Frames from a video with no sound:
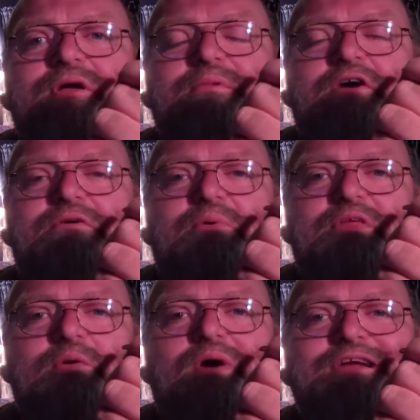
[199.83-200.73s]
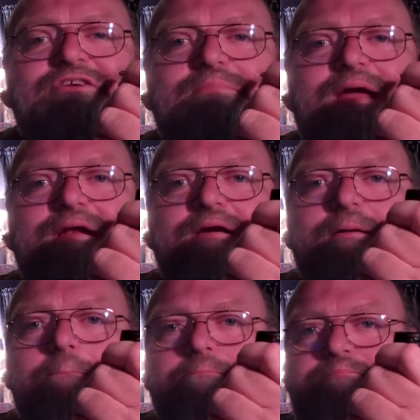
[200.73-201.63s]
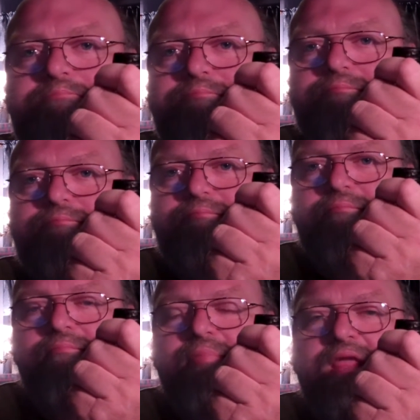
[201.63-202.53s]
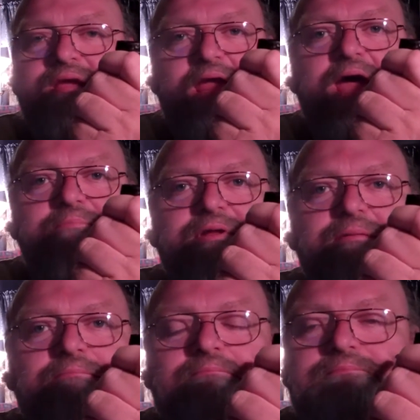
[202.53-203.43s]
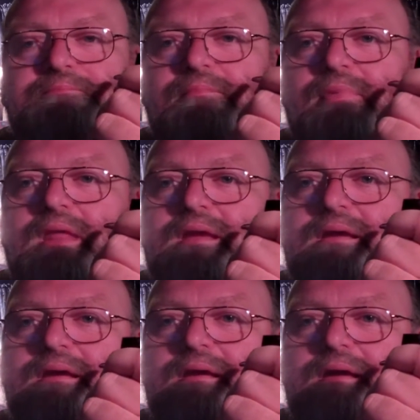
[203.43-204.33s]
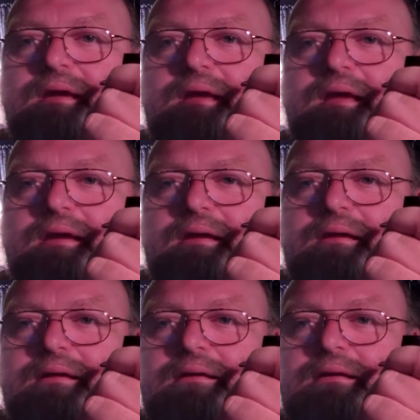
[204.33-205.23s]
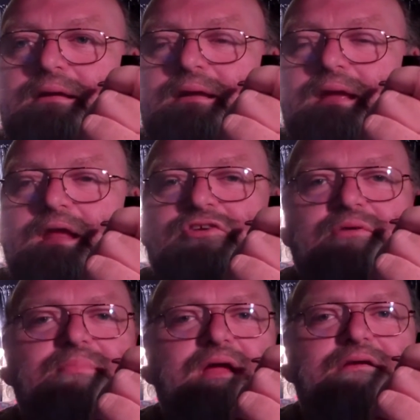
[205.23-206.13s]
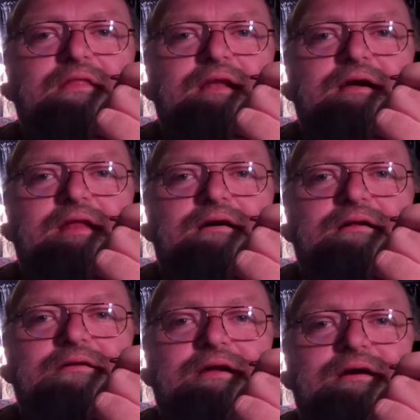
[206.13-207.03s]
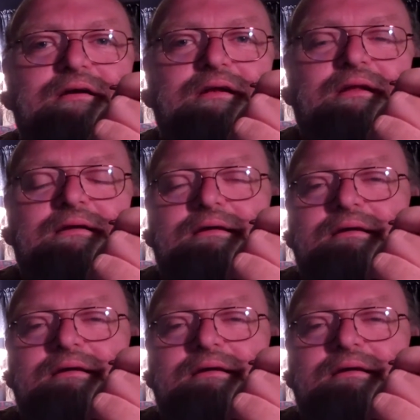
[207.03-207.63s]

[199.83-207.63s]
sent me over with the watch commander, the captain, and he took me into the Lucky Dollar there, and